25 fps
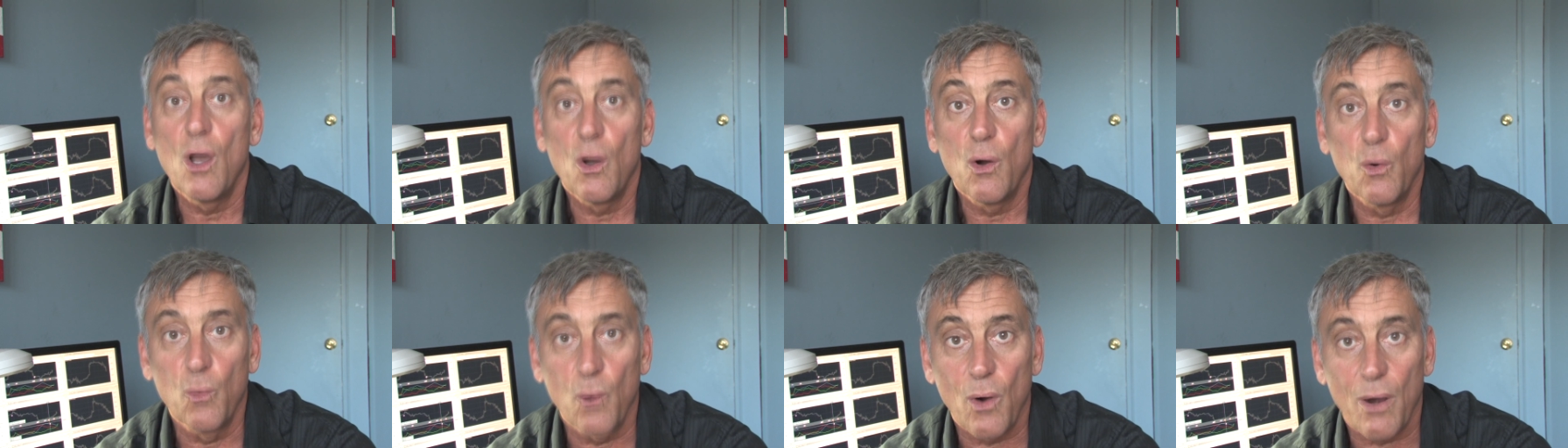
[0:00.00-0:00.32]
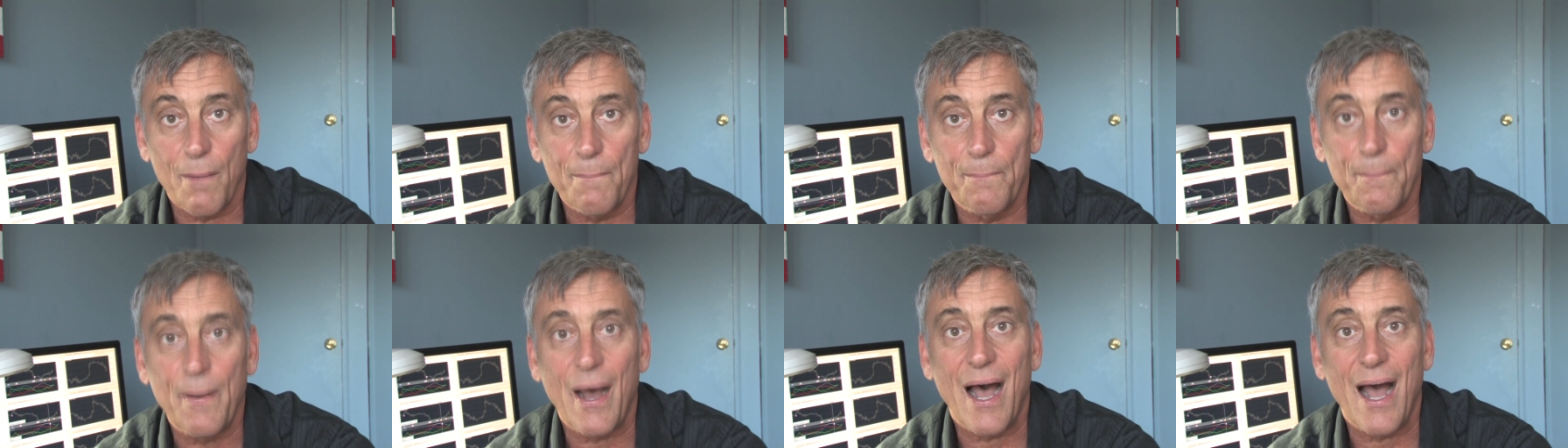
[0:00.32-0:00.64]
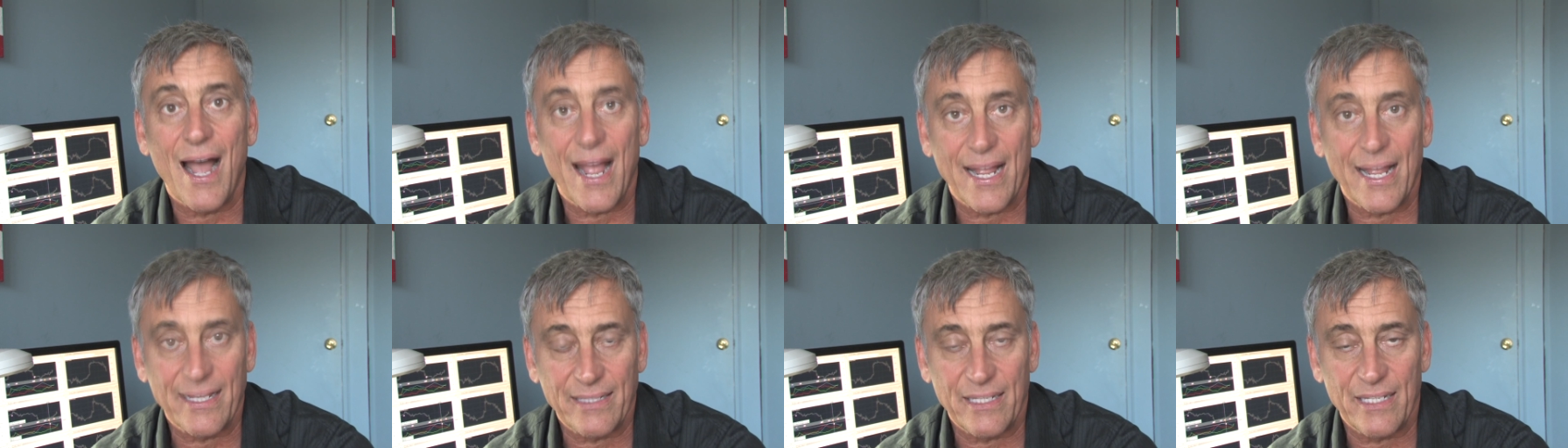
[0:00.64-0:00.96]
who are
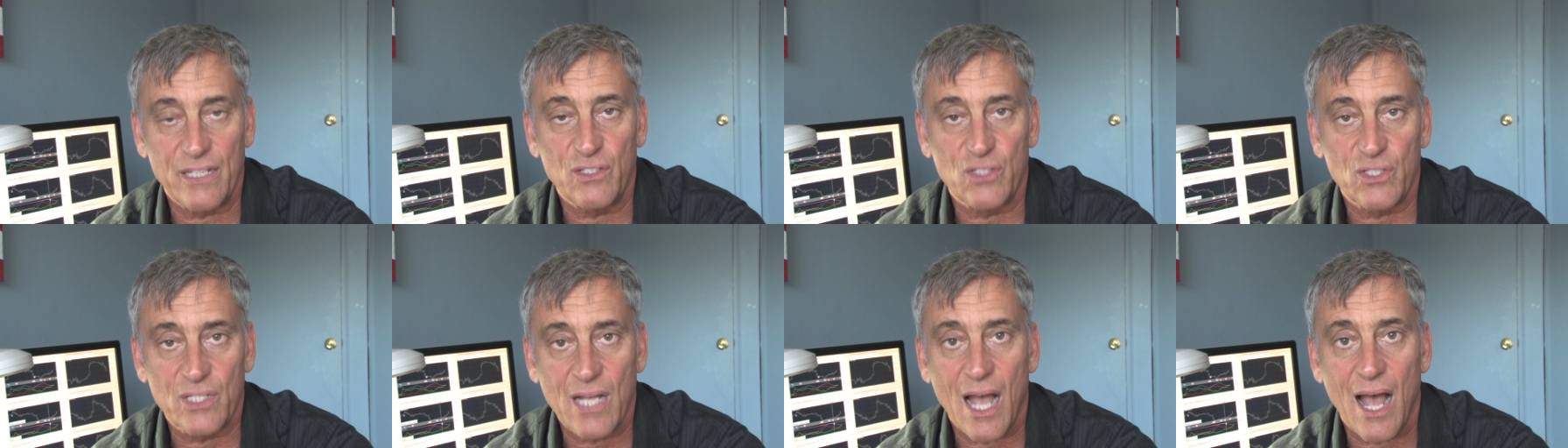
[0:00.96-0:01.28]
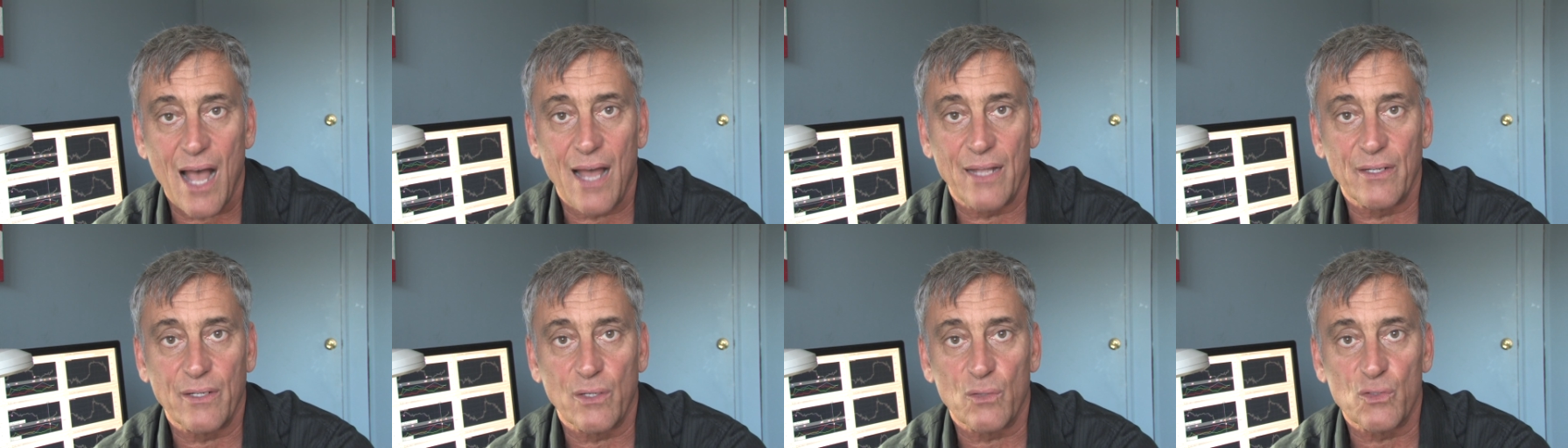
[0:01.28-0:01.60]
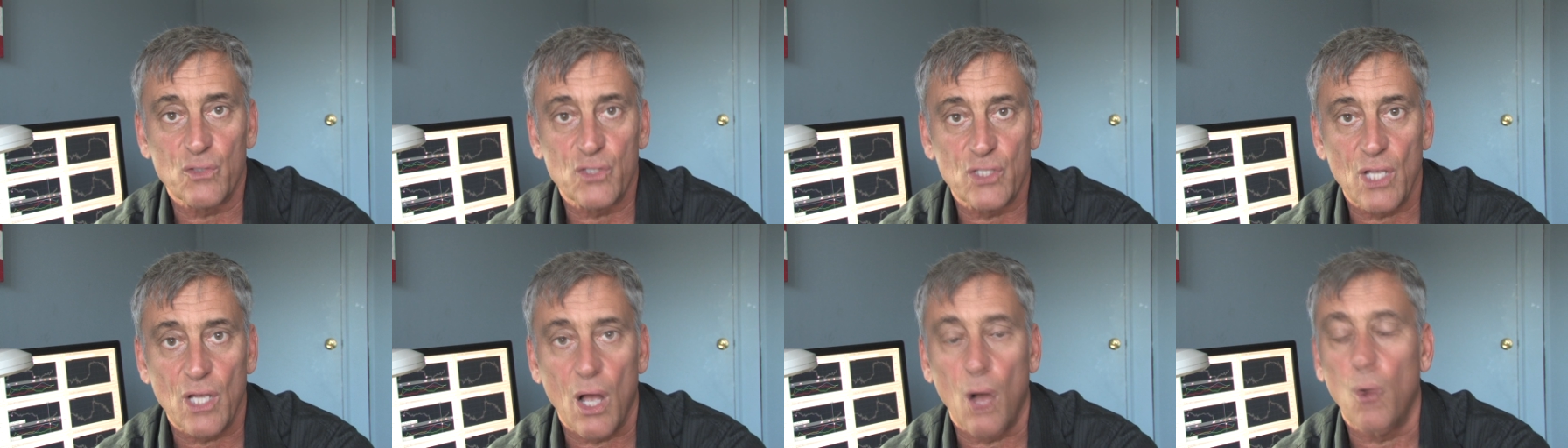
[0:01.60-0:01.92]
buying these condos.
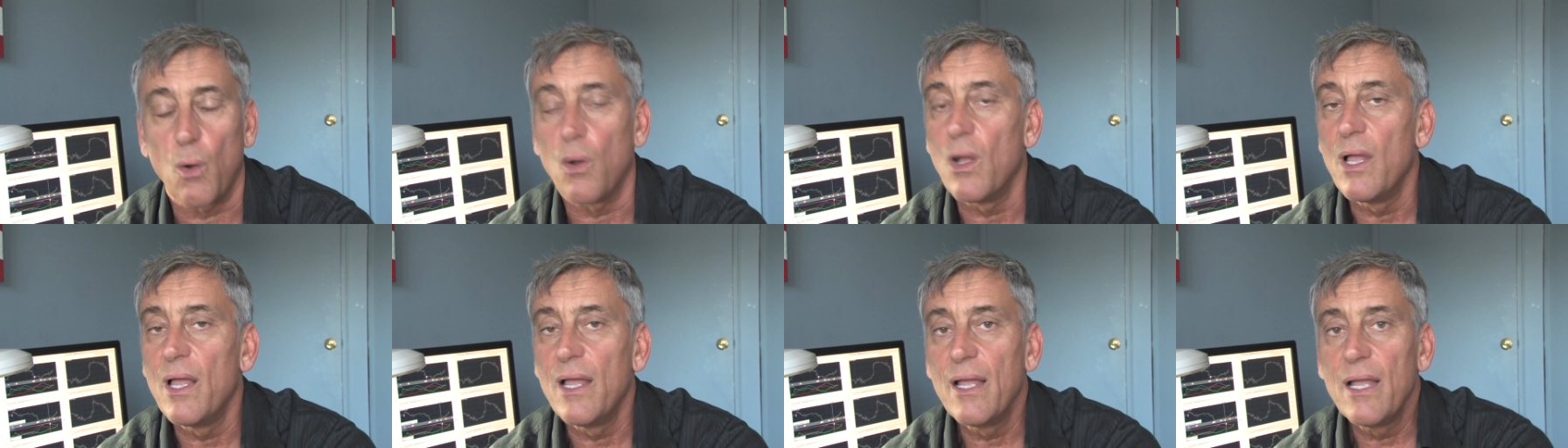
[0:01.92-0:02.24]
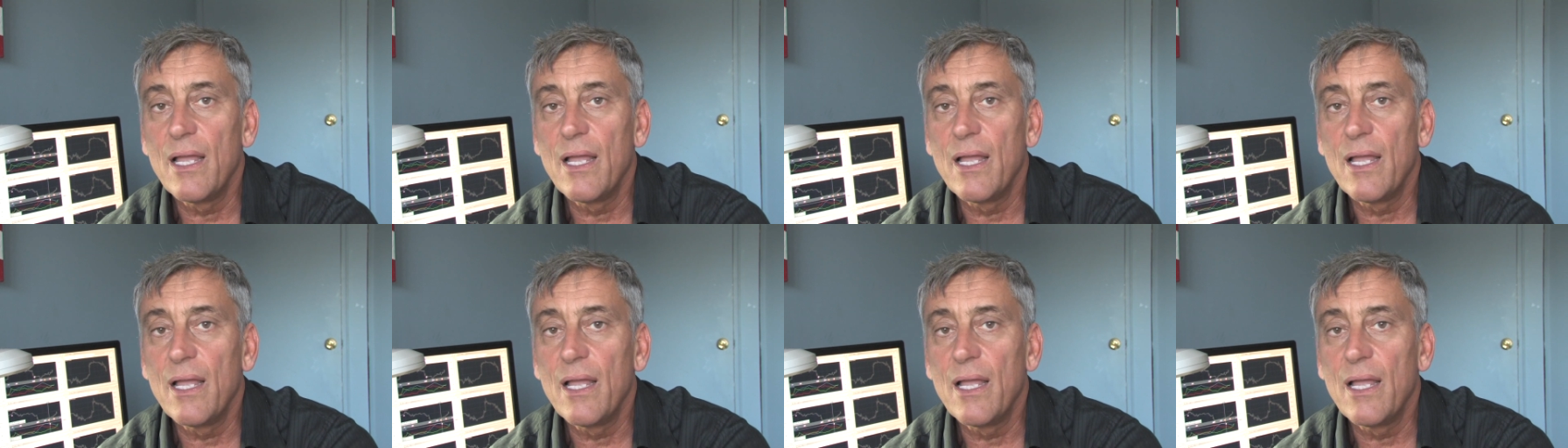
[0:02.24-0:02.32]
So